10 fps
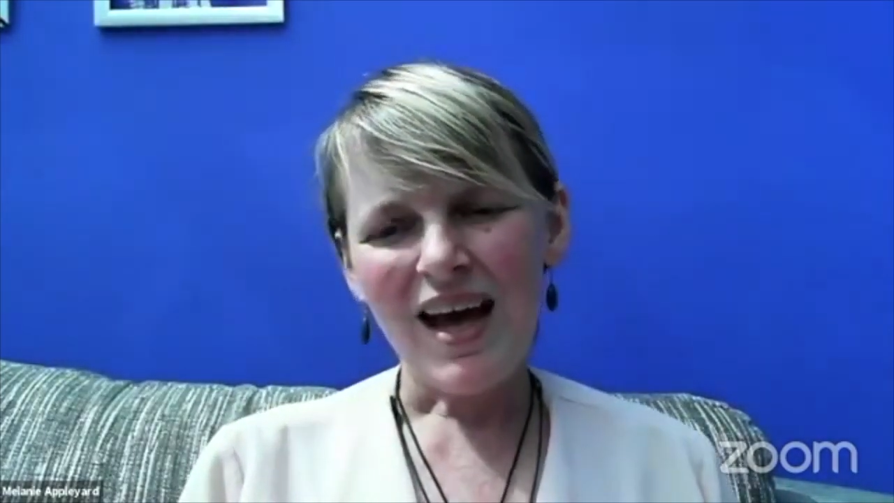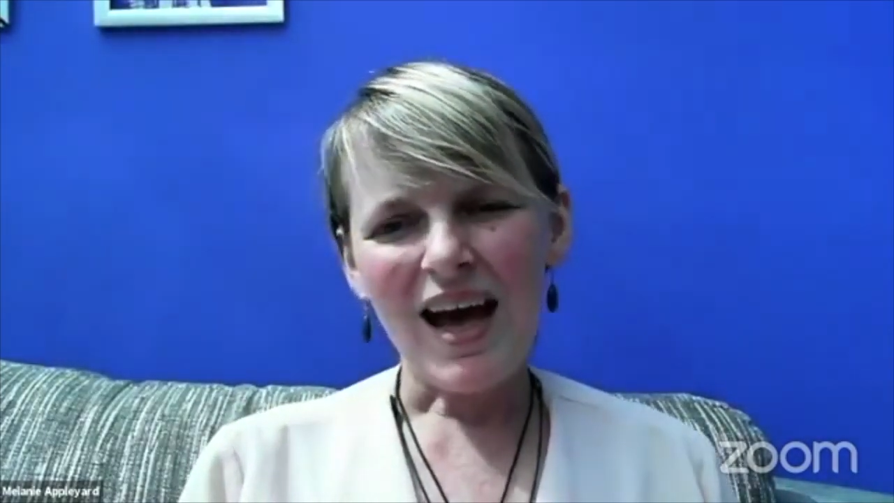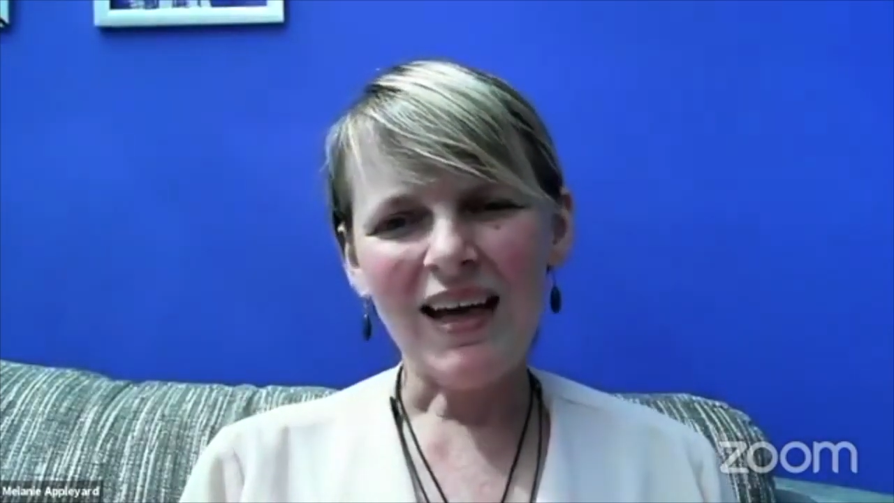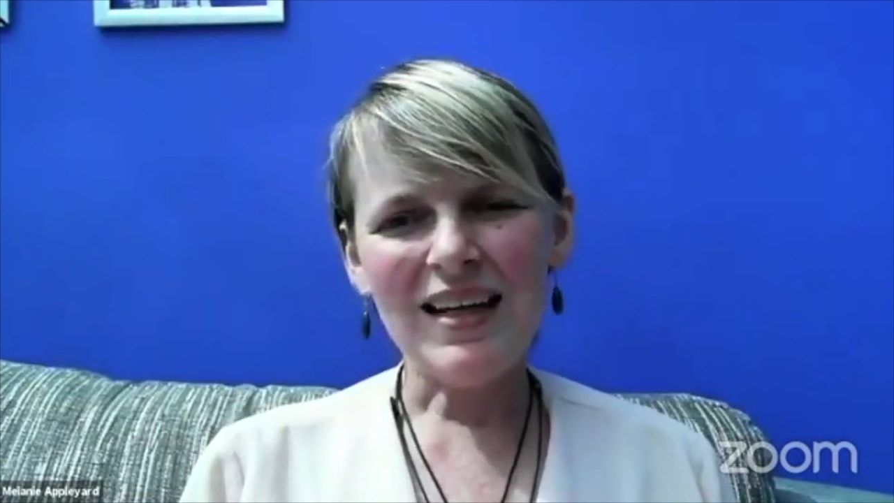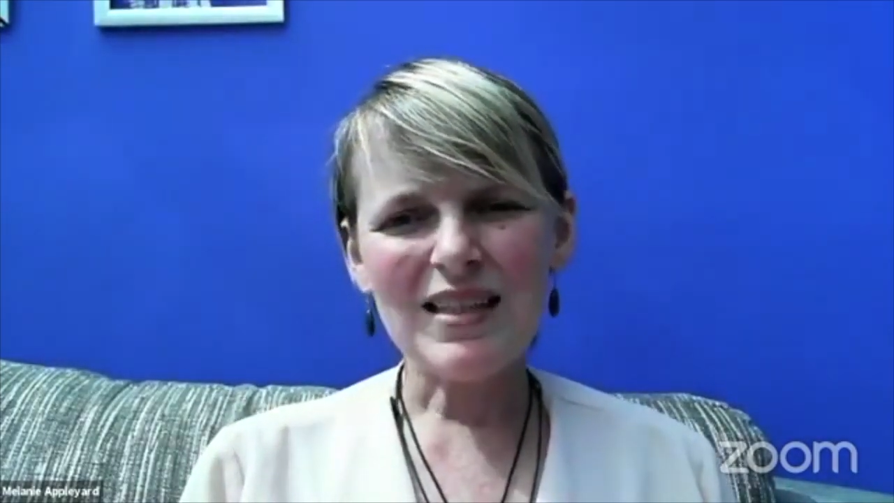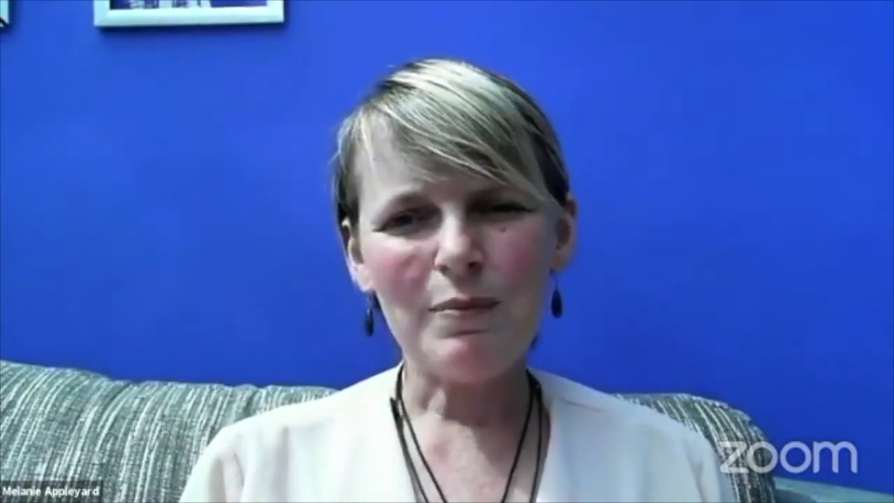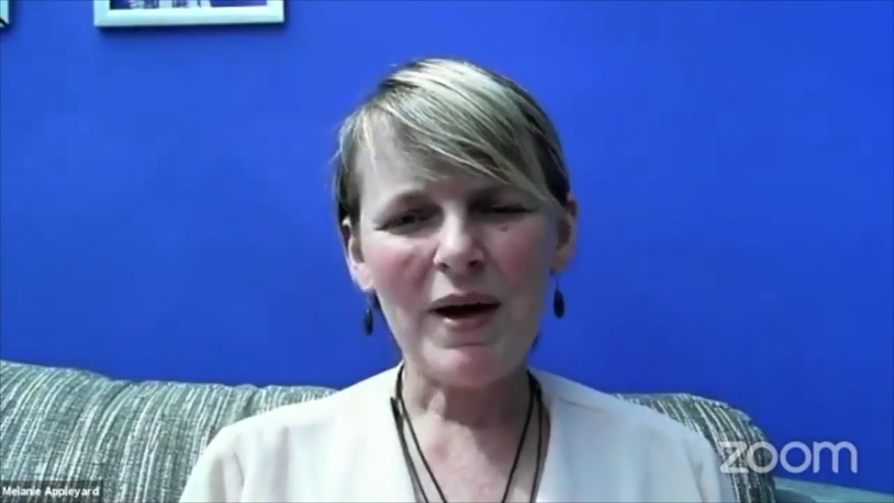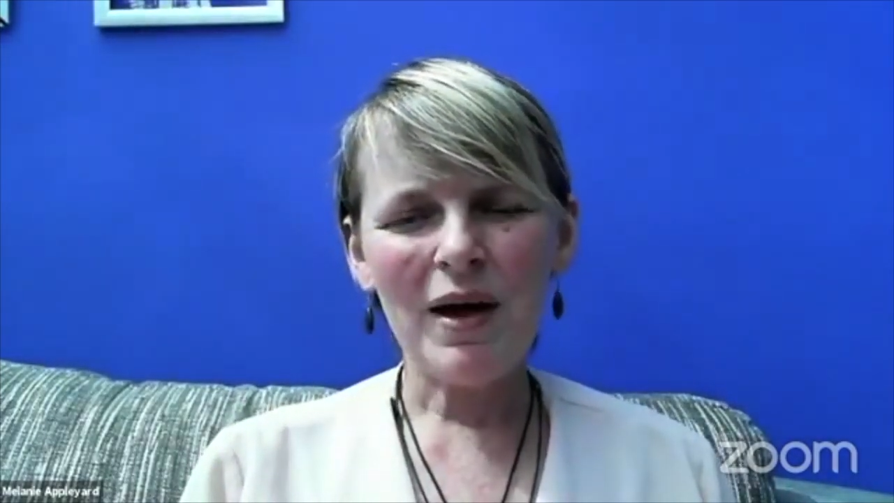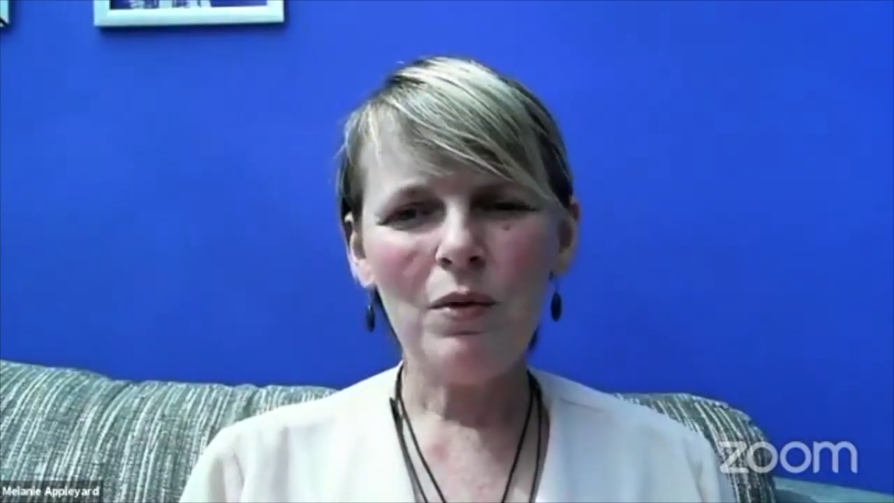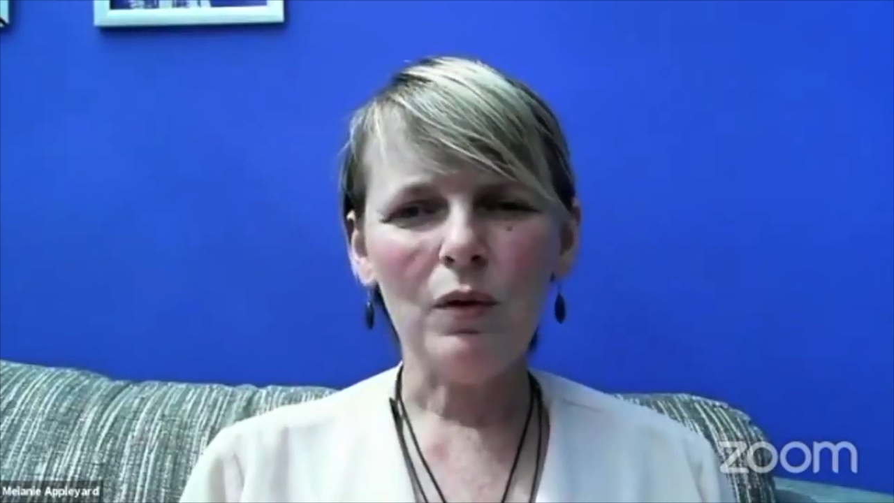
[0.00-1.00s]
and it's
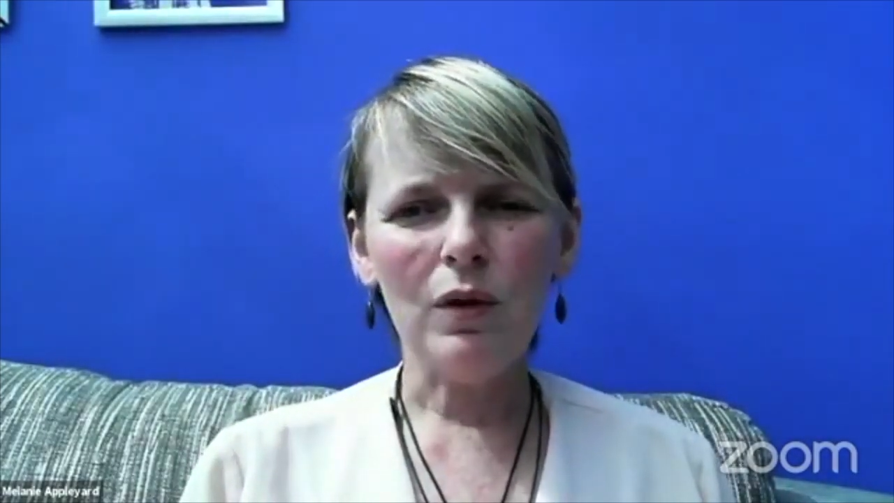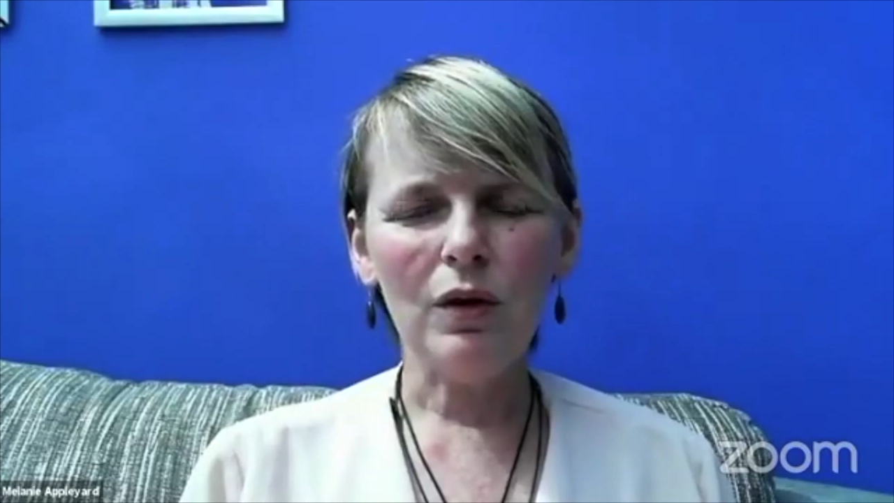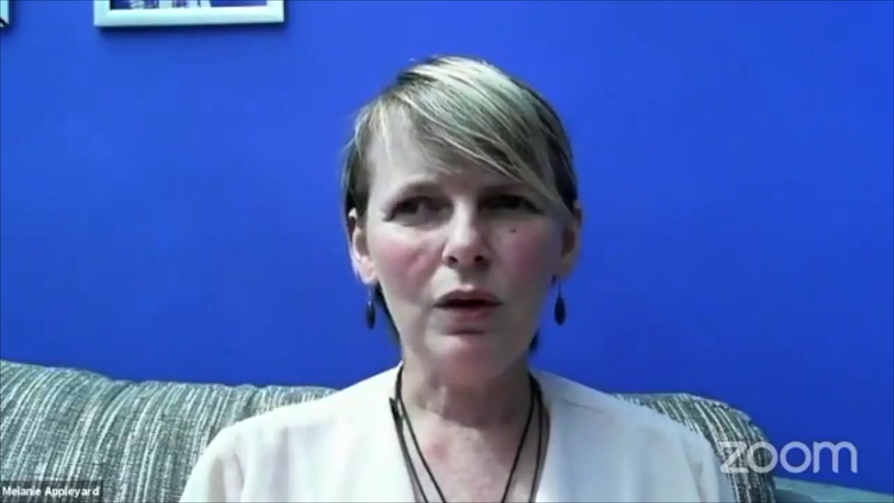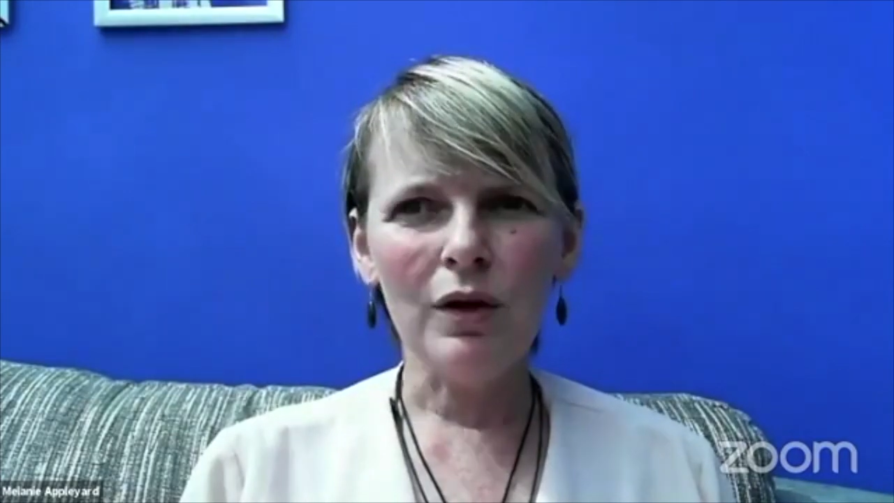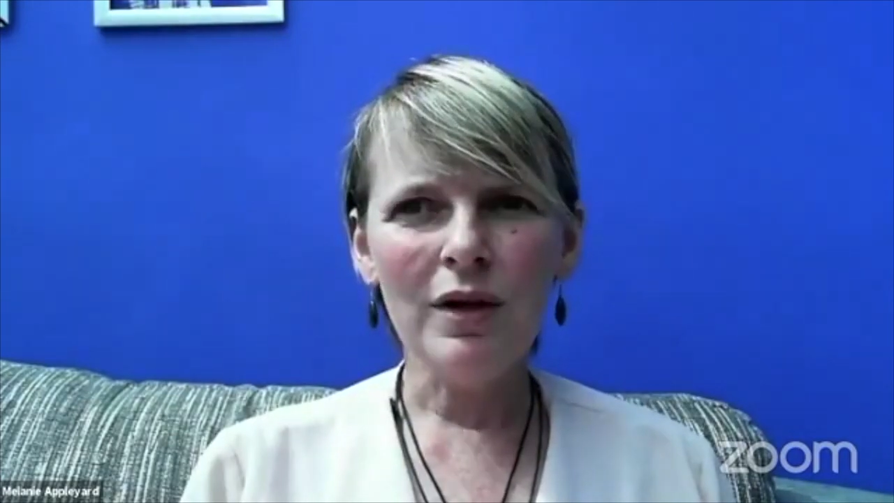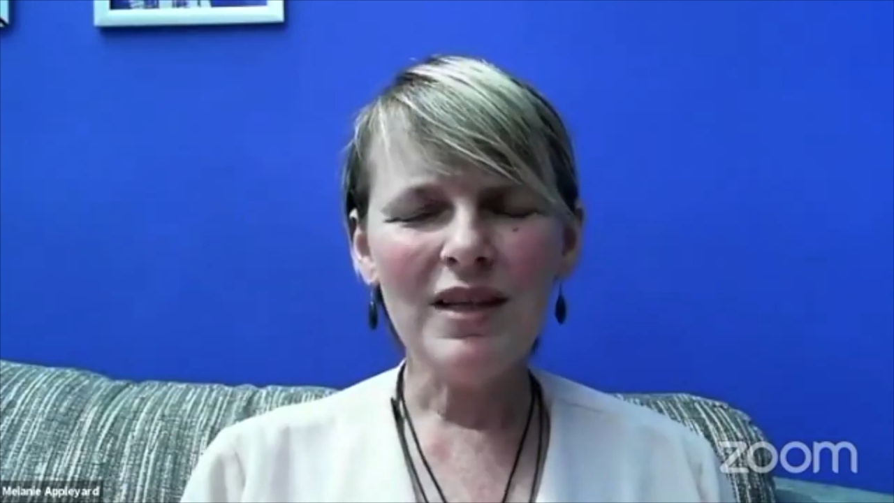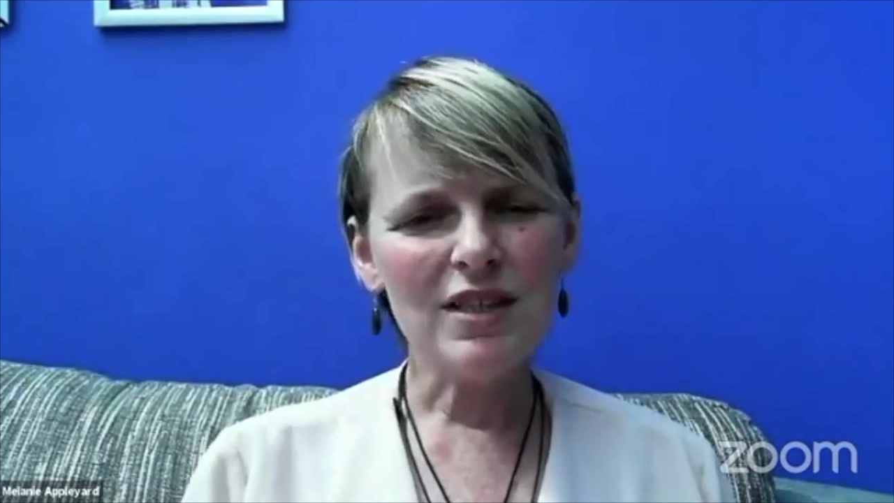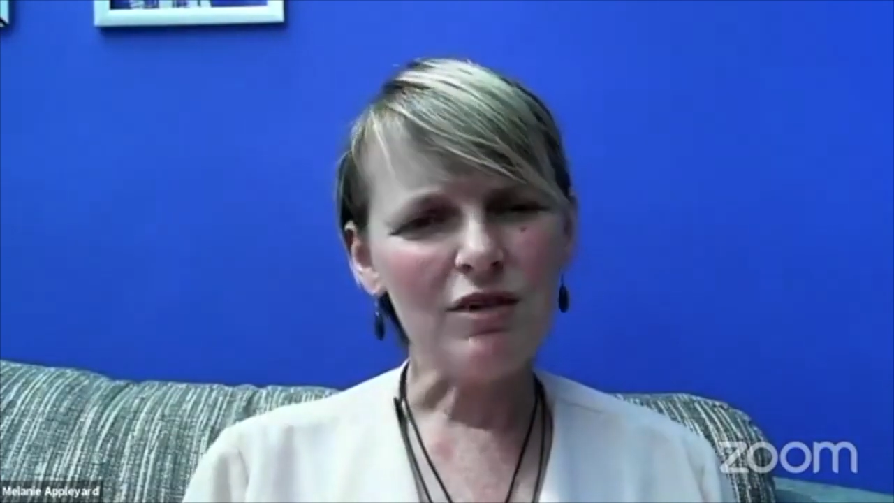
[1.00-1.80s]
about learning